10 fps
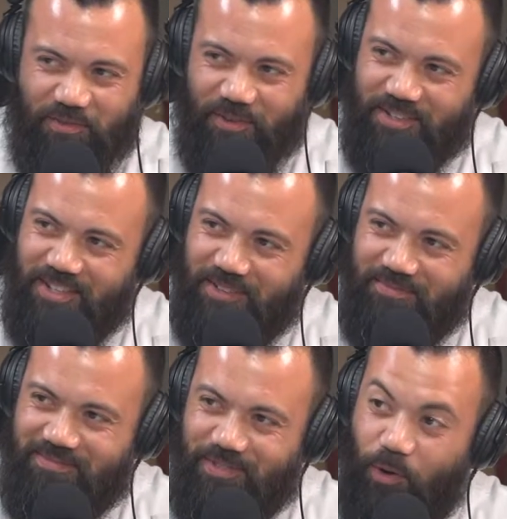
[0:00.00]
Forrest
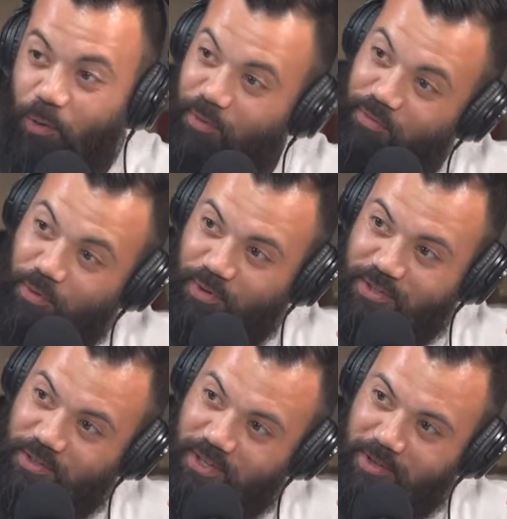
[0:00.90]
Gump, Old
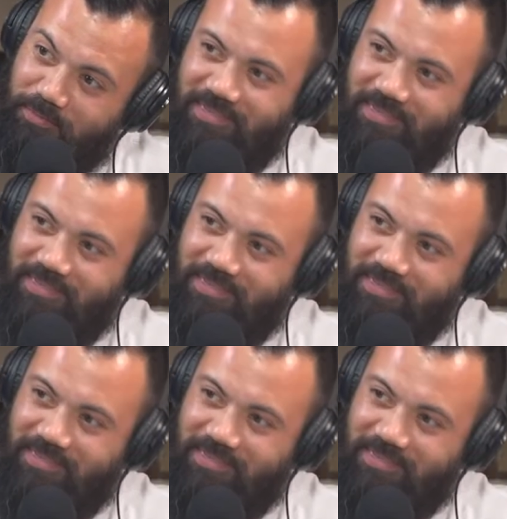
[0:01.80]
Forester Gump.